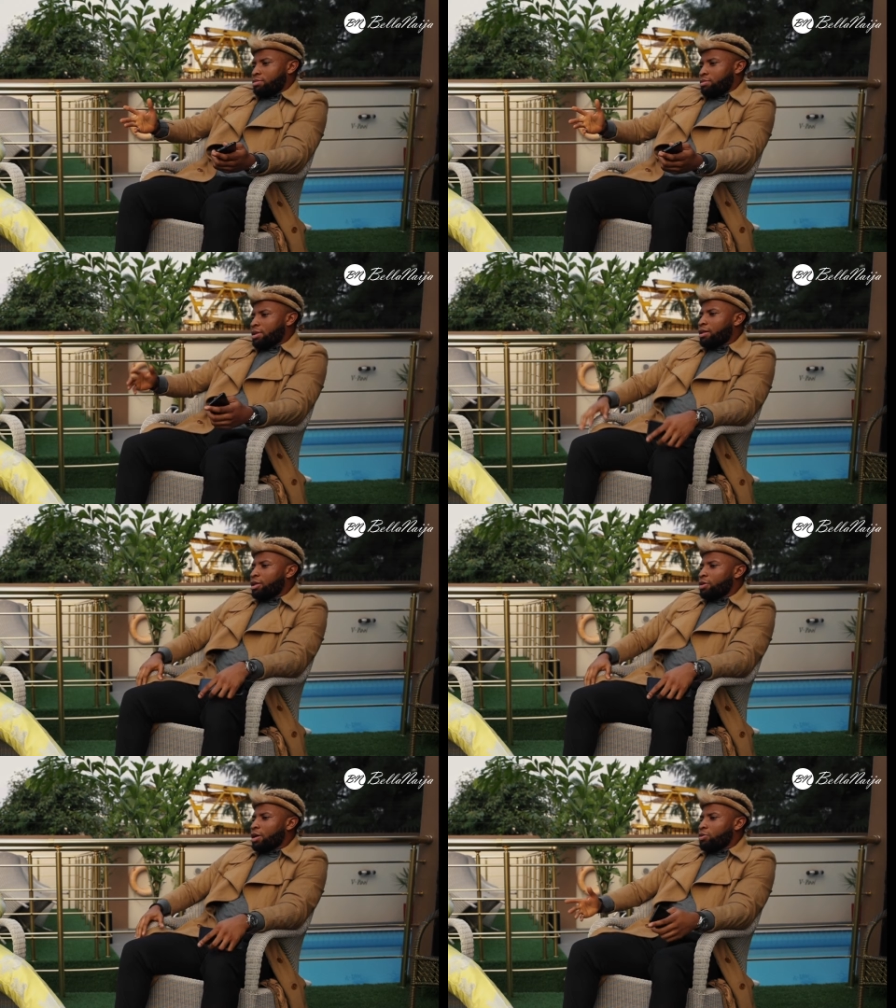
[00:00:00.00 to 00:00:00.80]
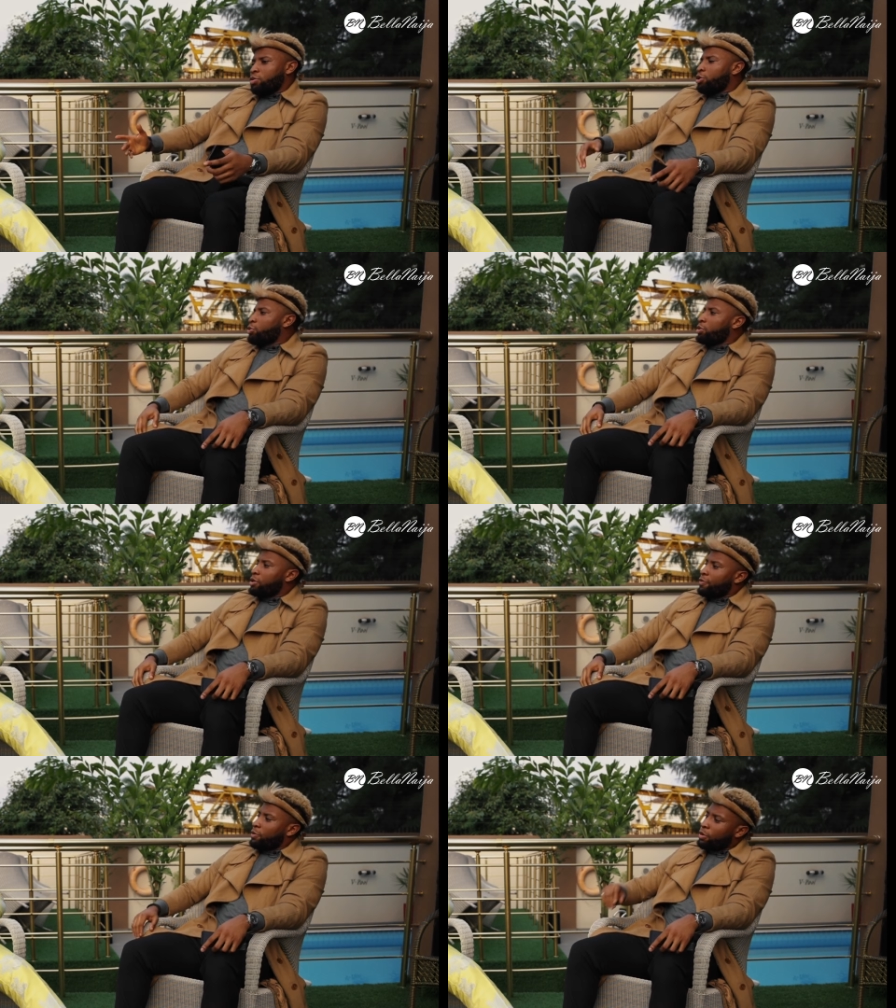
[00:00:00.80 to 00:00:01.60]
now that you're out, who are you
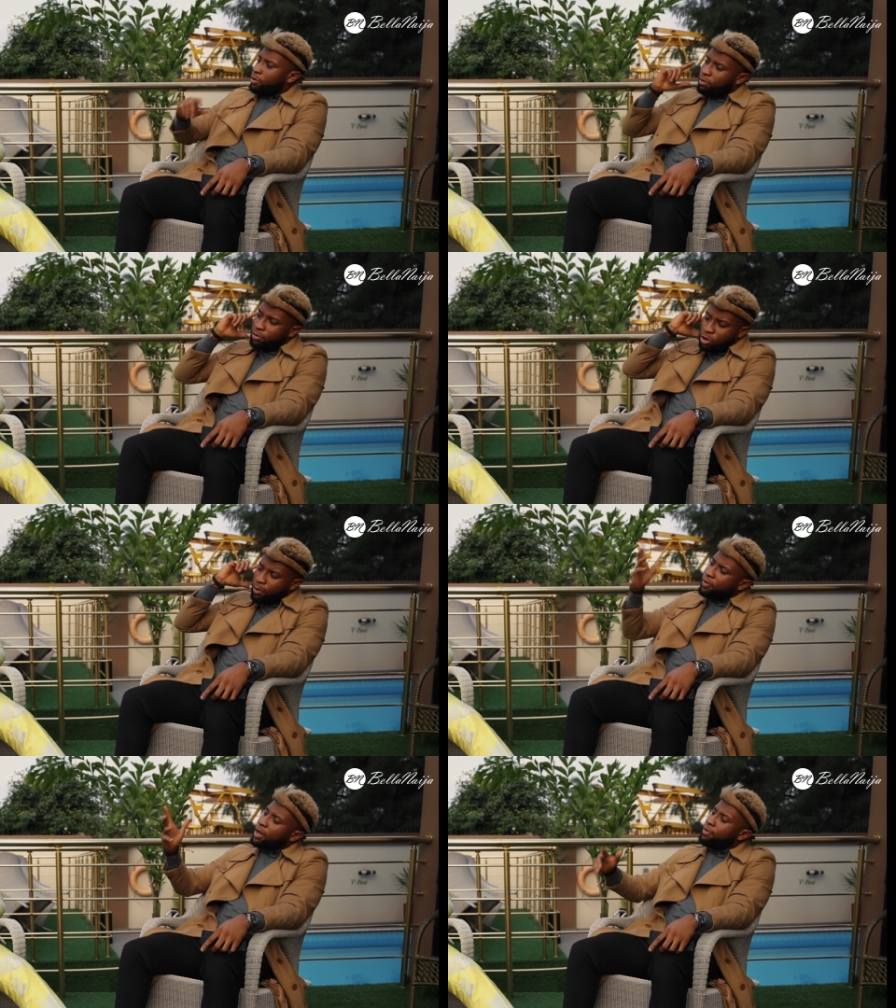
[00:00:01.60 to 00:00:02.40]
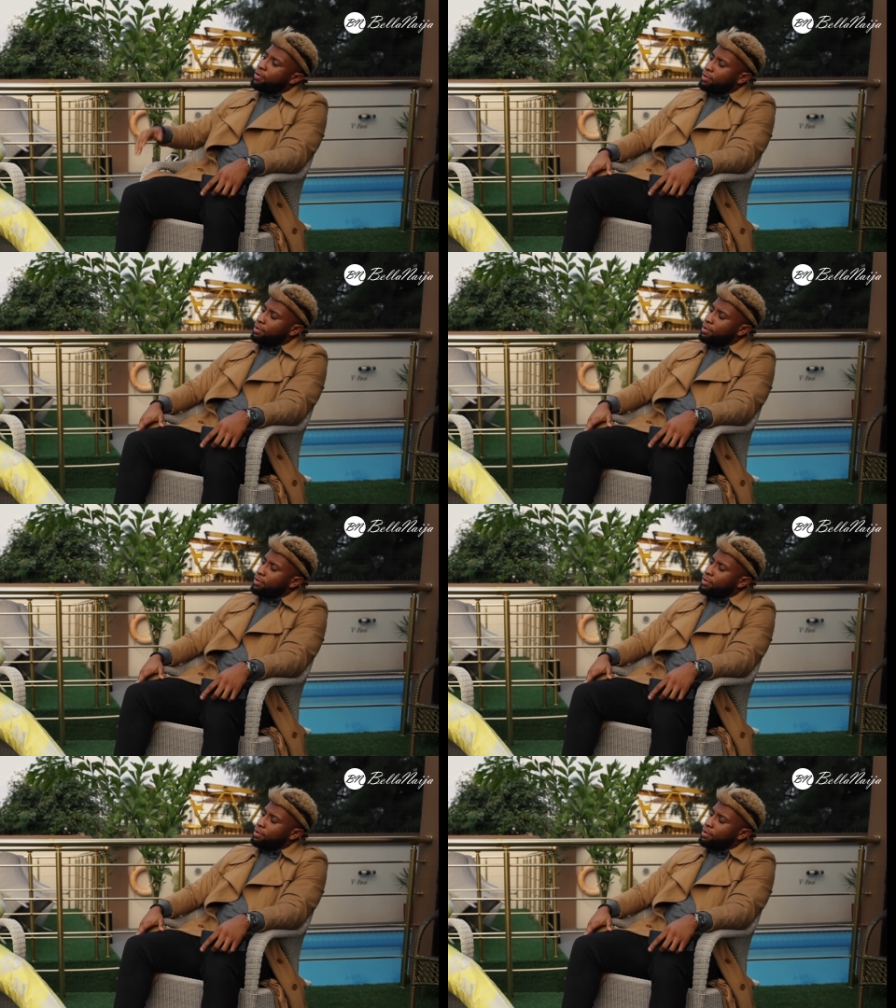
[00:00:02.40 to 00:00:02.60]
rooting for? Top five.